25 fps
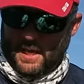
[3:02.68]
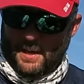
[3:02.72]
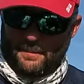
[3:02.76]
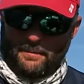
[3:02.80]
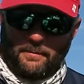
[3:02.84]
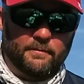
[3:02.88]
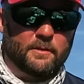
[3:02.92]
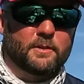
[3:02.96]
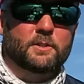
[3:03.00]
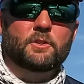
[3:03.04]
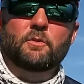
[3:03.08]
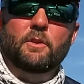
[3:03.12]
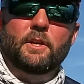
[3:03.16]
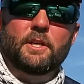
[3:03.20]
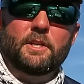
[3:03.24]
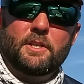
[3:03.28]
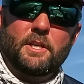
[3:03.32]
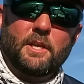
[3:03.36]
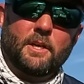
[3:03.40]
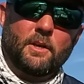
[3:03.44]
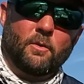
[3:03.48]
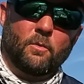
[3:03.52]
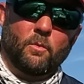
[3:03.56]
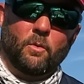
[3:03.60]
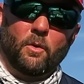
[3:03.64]
type of a straight
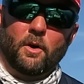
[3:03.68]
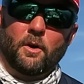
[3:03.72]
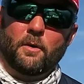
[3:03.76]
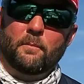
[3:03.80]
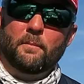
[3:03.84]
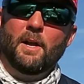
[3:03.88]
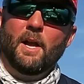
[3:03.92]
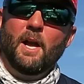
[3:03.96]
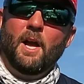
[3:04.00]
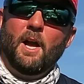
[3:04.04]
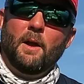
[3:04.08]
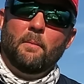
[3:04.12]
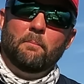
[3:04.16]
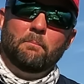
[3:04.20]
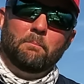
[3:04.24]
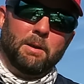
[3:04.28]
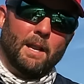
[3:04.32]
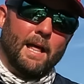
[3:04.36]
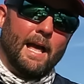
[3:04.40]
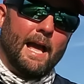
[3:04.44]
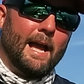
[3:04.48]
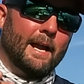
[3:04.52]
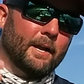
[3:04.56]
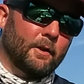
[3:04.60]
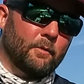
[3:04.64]
tail worm.
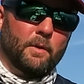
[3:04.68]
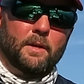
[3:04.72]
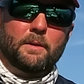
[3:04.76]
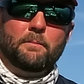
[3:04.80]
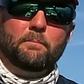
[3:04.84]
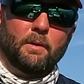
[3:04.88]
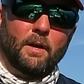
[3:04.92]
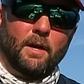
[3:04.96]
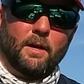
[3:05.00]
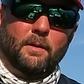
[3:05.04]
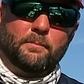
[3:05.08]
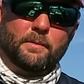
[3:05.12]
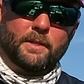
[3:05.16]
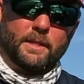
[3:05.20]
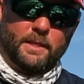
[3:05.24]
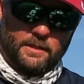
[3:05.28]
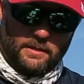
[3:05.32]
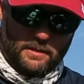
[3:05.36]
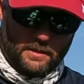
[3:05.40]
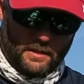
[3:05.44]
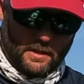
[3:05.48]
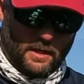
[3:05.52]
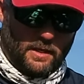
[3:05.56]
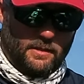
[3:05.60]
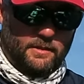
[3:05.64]
Black, green
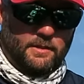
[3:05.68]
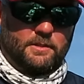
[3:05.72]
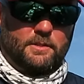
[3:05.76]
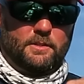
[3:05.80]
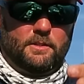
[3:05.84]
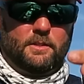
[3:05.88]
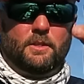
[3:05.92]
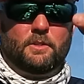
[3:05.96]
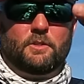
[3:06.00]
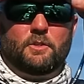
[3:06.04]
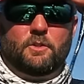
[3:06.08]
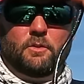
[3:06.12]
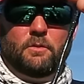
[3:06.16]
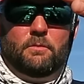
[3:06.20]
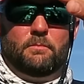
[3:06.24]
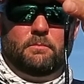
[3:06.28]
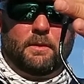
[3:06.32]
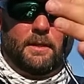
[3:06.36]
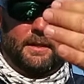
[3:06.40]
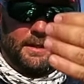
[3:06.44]
pumpkin, uh, this is a June